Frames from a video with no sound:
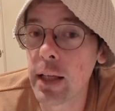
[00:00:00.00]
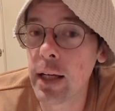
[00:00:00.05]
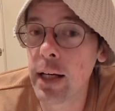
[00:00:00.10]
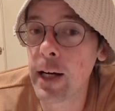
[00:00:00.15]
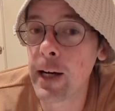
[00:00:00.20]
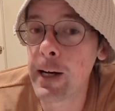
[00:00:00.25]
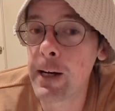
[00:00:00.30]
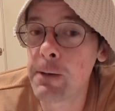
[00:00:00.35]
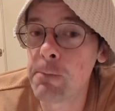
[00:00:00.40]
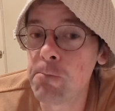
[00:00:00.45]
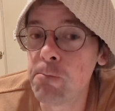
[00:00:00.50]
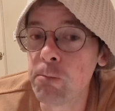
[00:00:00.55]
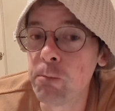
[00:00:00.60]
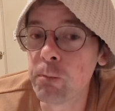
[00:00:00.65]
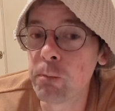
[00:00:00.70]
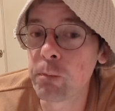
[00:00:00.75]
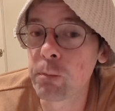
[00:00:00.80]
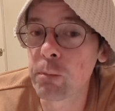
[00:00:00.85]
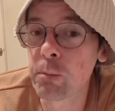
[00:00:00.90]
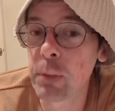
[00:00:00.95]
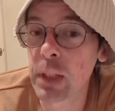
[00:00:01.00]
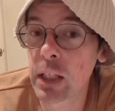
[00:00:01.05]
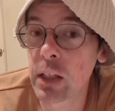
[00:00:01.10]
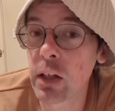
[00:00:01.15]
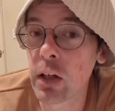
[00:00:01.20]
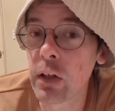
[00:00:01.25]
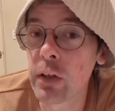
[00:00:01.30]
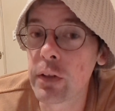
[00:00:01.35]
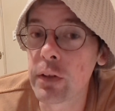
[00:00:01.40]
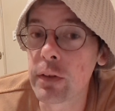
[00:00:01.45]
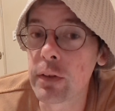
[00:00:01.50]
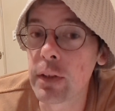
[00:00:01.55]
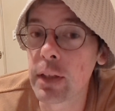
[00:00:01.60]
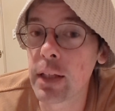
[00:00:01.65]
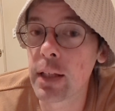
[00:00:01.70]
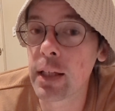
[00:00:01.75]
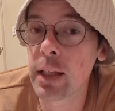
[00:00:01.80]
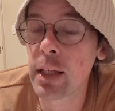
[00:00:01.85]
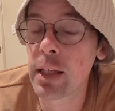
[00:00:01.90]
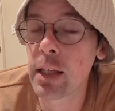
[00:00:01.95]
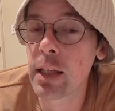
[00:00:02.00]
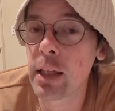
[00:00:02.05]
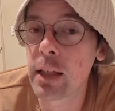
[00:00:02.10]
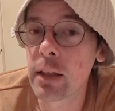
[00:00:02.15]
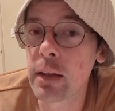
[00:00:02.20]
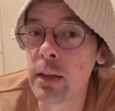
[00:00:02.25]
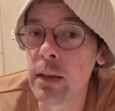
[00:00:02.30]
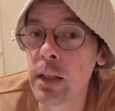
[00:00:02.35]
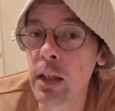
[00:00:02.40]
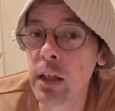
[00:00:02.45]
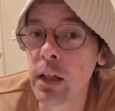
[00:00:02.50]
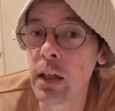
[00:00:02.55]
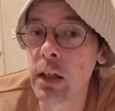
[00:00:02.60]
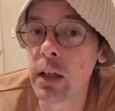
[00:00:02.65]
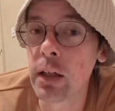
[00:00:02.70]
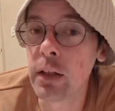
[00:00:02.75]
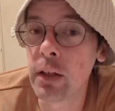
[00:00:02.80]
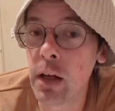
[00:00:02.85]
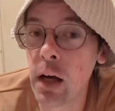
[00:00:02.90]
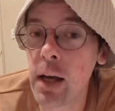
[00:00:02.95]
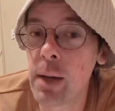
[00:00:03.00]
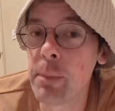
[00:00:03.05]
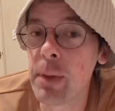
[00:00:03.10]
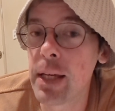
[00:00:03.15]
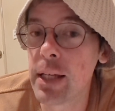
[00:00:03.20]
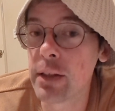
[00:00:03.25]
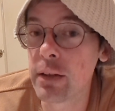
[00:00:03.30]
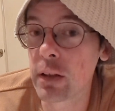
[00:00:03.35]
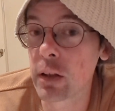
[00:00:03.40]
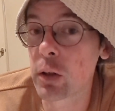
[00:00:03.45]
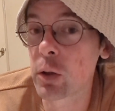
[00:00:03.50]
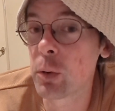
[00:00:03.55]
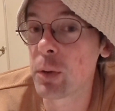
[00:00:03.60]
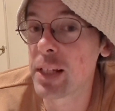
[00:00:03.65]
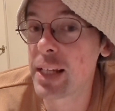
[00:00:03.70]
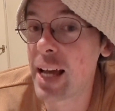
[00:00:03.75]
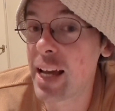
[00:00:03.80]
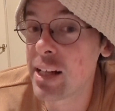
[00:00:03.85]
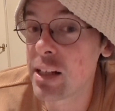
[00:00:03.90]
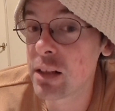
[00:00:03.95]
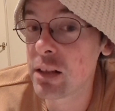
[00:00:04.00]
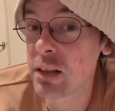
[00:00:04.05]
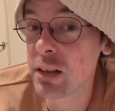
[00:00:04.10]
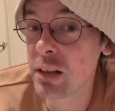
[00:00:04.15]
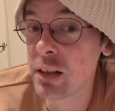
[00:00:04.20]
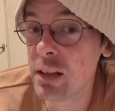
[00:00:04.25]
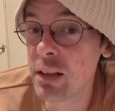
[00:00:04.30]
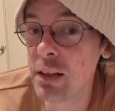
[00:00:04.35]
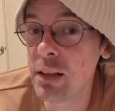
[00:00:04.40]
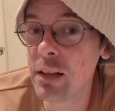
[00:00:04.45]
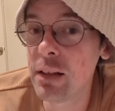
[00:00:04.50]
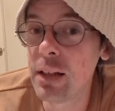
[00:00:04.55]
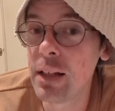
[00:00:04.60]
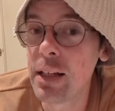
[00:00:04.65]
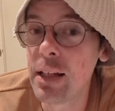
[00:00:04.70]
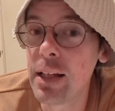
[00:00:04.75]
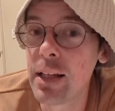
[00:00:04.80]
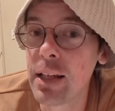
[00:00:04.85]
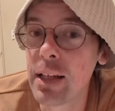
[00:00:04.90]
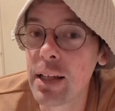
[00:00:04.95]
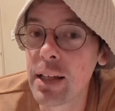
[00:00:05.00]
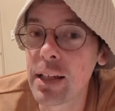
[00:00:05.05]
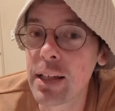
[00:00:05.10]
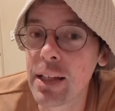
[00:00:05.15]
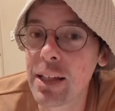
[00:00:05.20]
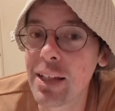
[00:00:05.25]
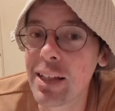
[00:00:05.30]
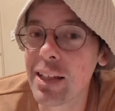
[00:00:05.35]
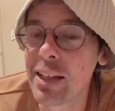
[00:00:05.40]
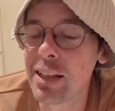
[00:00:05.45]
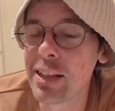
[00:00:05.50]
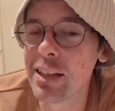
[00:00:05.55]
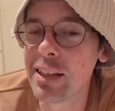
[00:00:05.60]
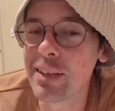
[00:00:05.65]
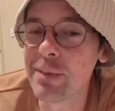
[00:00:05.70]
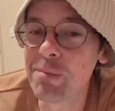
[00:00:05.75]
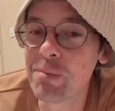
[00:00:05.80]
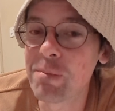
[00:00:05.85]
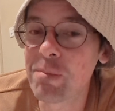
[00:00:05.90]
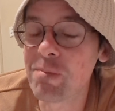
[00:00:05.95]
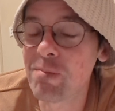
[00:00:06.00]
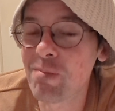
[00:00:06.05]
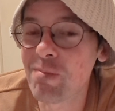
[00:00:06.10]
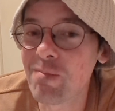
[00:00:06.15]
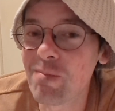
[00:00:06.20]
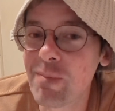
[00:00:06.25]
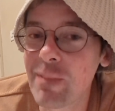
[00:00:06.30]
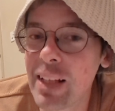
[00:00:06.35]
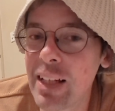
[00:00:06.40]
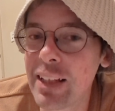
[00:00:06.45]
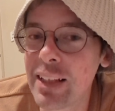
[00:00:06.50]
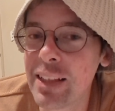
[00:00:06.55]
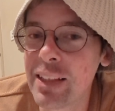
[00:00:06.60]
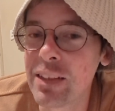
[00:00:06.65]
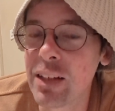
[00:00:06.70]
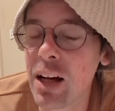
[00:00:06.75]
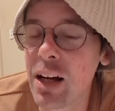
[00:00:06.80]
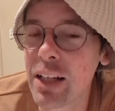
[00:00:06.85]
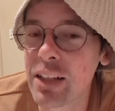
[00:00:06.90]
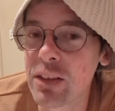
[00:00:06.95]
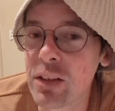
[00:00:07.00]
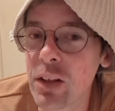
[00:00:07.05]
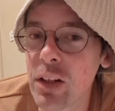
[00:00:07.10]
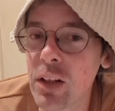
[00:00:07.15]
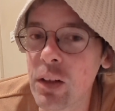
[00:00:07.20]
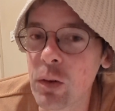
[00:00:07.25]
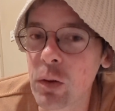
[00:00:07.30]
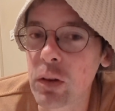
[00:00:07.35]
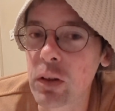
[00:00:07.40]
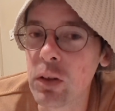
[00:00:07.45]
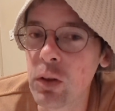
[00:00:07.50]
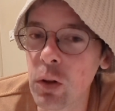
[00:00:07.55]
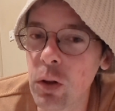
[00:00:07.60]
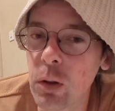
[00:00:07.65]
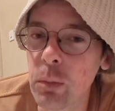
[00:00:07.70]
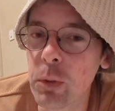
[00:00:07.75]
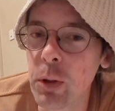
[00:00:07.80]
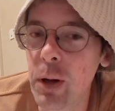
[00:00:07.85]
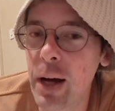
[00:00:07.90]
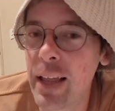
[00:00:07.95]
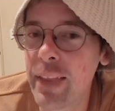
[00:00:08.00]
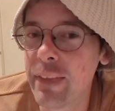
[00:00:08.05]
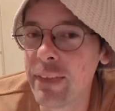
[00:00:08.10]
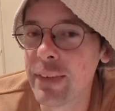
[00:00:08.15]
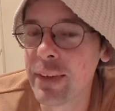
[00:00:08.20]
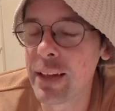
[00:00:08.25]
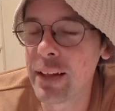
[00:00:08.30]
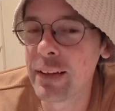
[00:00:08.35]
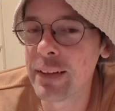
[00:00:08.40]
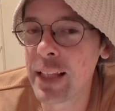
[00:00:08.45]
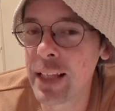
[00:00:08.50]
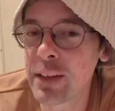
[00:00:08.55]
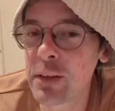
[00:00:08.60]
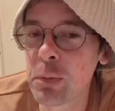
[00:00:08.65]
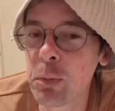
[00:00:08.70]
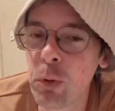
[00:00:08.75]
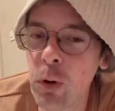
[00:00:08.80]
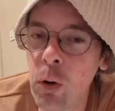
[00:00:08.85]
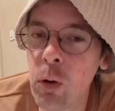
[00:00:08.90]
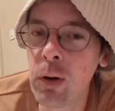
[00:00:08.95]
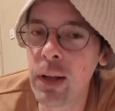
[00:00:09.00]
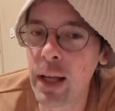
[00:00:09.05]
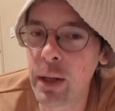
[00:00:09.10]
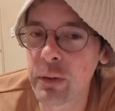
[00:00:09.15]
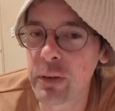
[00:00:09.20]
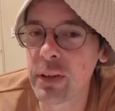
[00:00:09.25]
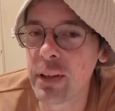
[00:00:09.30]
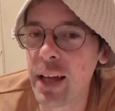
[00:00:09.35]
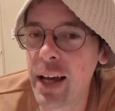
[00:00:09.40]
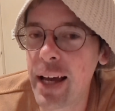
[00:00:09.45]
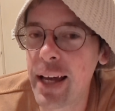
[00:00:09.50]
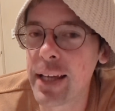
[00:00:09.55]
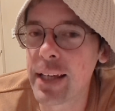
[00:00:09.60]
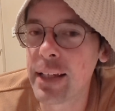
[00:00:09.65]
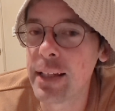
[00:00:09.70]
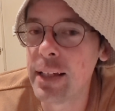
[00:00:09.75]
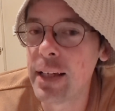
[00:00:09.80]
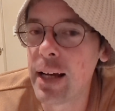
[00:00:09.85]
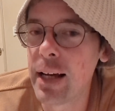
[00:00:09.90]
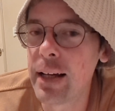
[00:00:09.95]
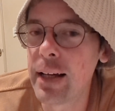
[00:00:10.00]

um, because the nightmare is a creation. He, his eyes don't look normal, and that's all I'll say.